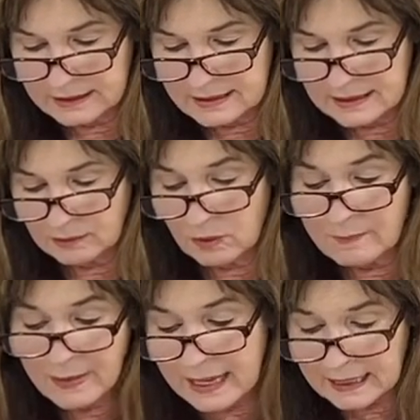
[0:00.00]

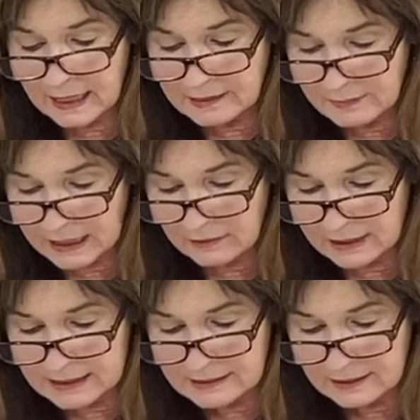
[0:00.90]
remain
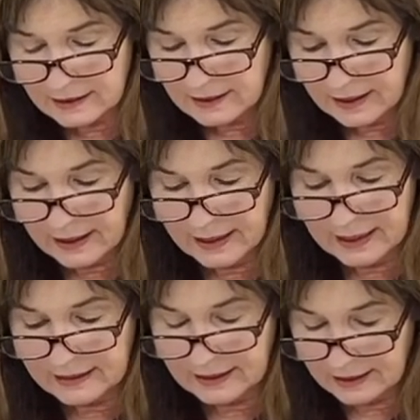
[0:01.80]
unmarried
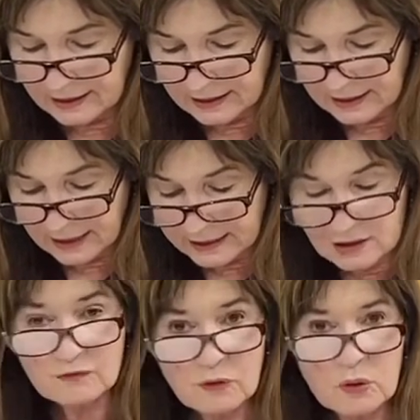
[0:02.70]
and
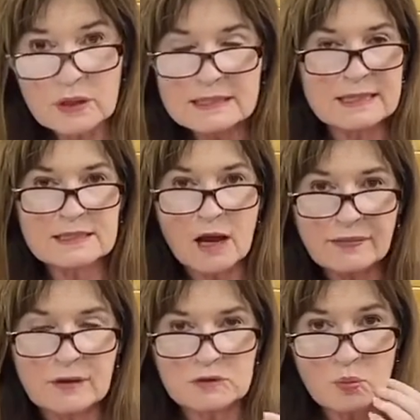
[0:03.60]
divorce. It's got
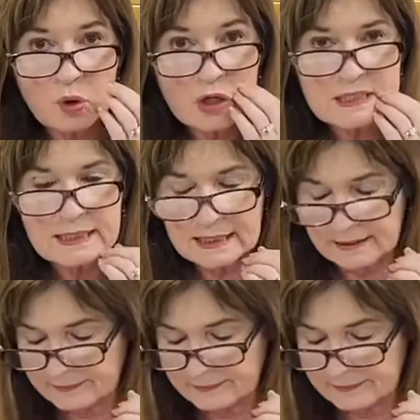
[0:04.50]
those words in it.